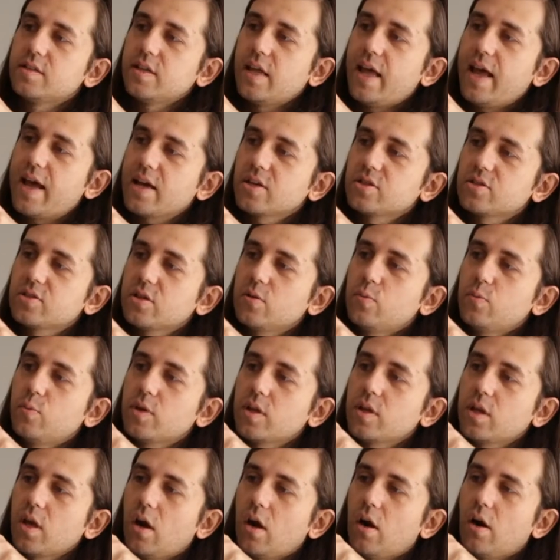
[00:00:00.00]
actually
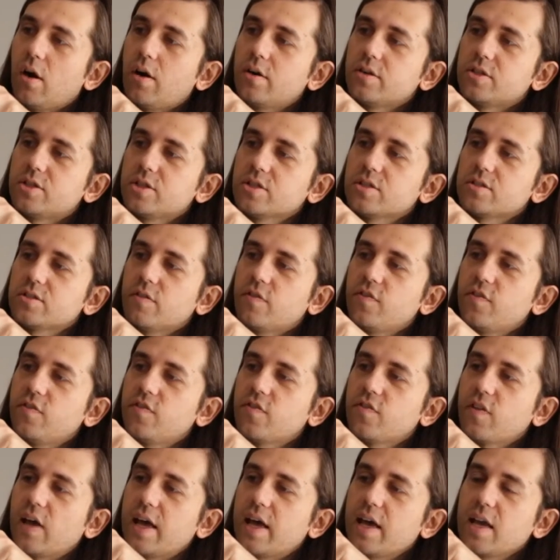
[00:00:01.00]
really hard just to
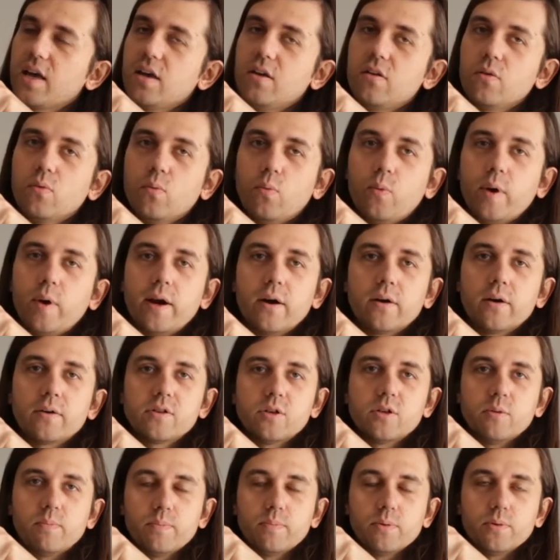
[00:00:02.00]
find where
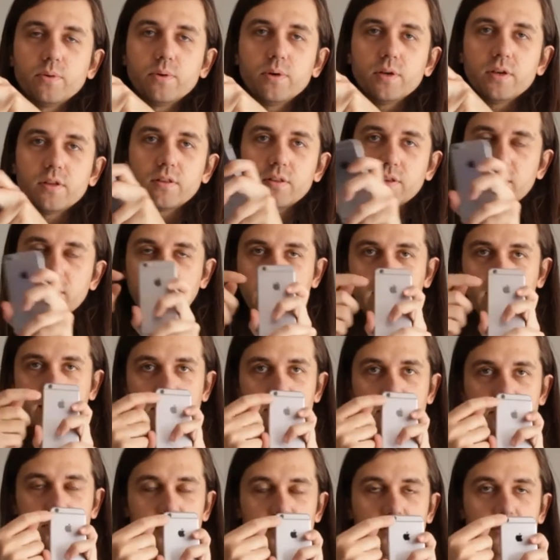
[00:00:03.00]
to put the
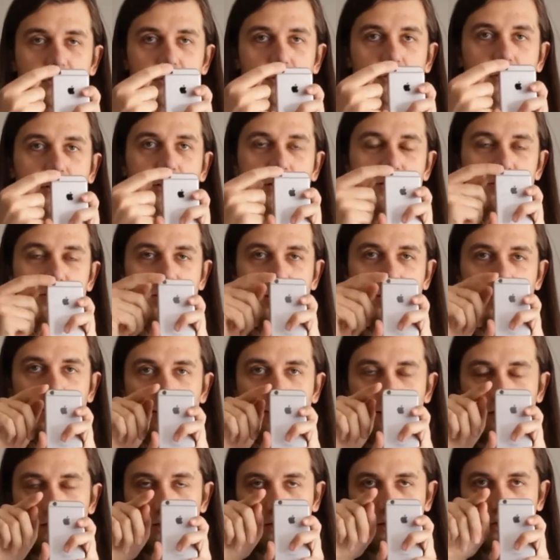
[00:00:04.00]
lens so that it's
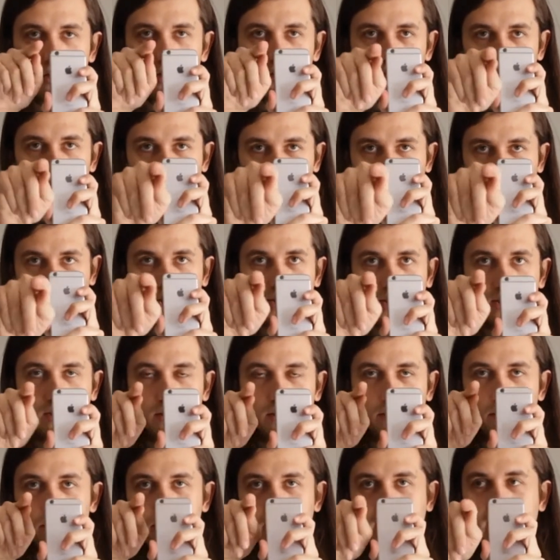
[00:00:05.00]
in the
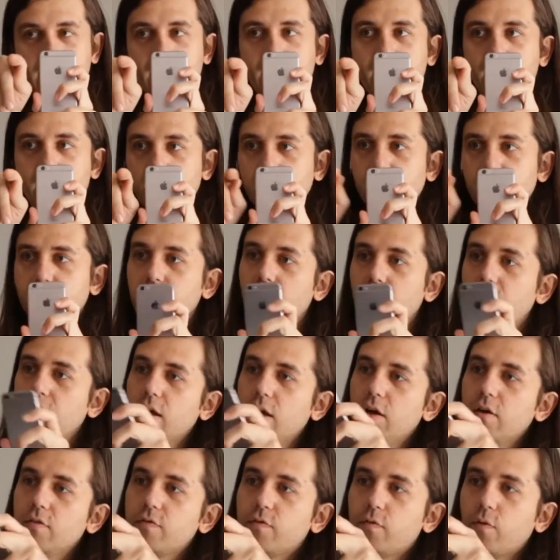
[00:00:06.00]
right path
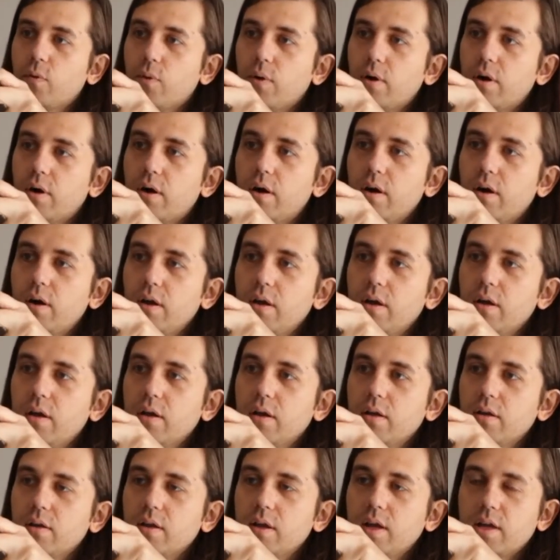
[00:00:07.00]
for
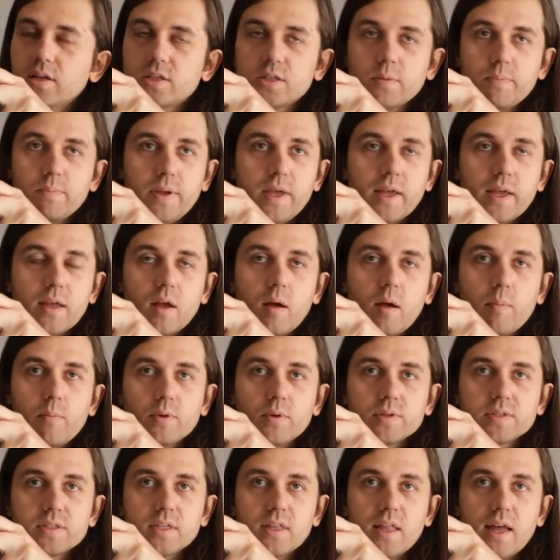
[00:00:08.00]
it to pick up
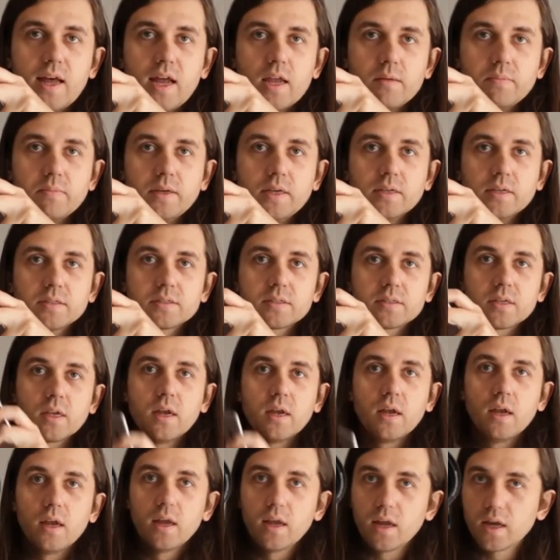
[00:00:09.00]
what's in the eyepiece.
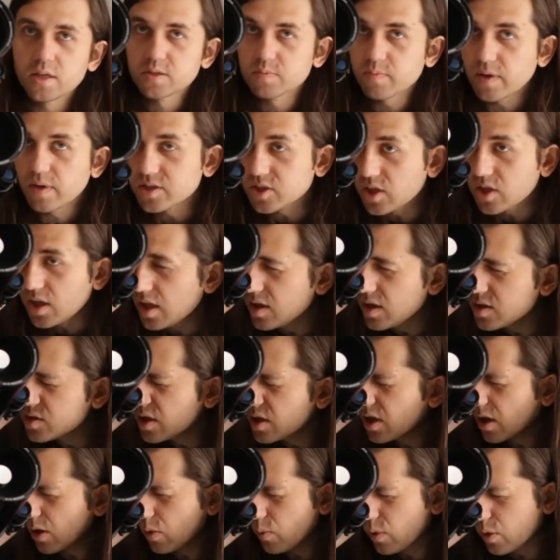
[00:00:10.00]
It's much
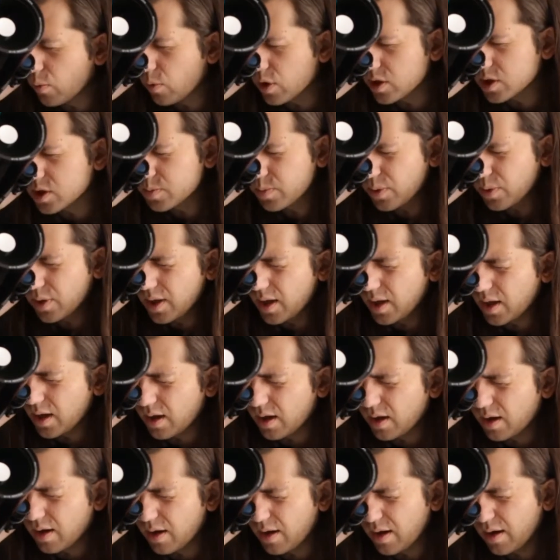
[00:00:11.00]
easier when we're just
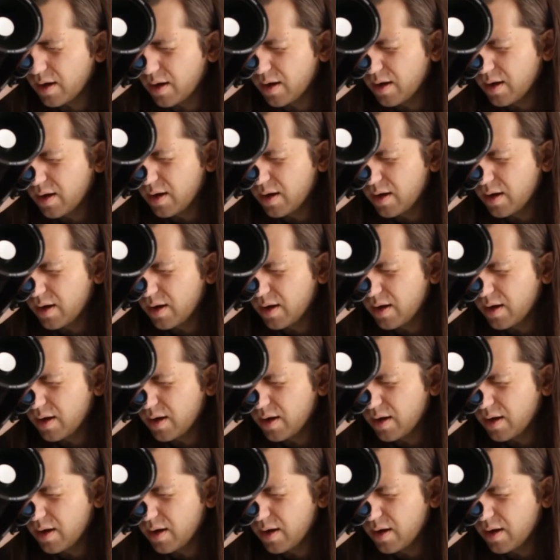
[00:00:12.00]
putting our